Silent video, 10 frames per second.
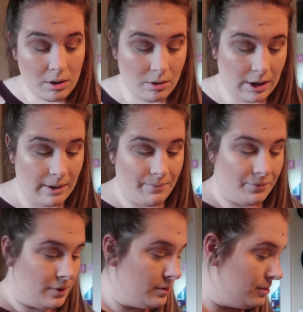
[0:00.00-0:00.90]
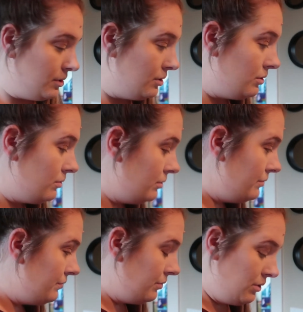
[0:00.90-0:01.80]
Okay, so
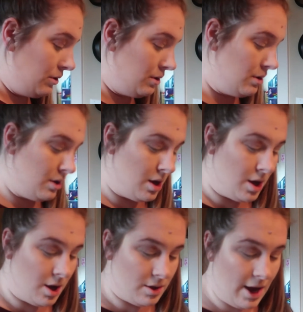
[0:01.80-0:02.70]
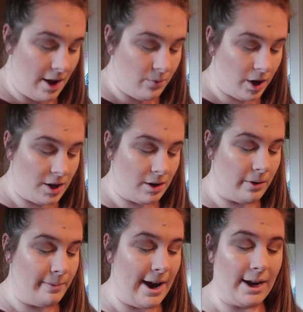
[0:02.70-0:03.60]
then we're gonna
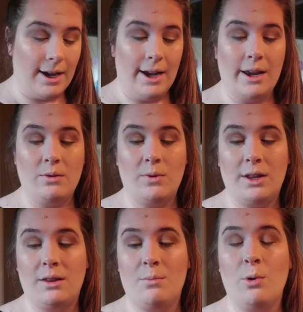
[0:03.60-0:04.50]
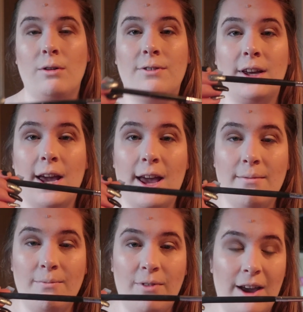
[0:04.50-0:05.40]
go back in with the Morphe
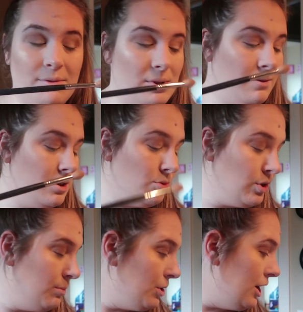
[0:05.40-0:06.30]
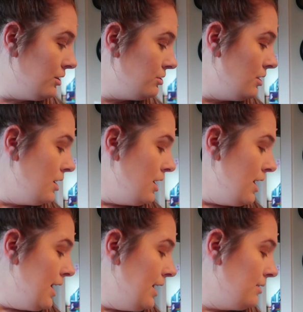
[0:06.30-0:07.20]
M573 brush
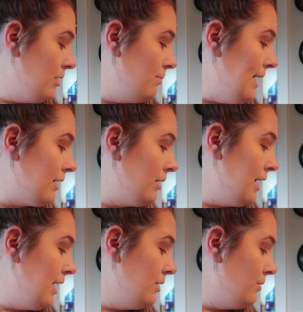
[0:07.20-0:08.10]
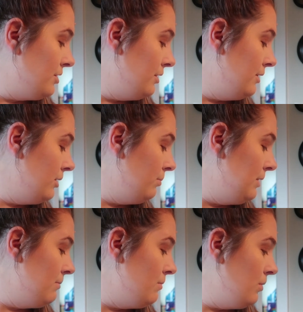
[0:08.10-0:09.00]
and go back in with a little
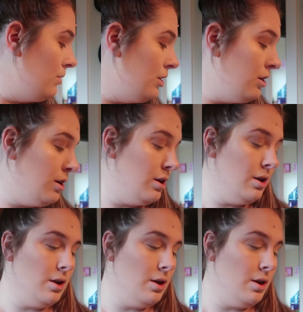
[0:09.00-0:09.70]
bit more.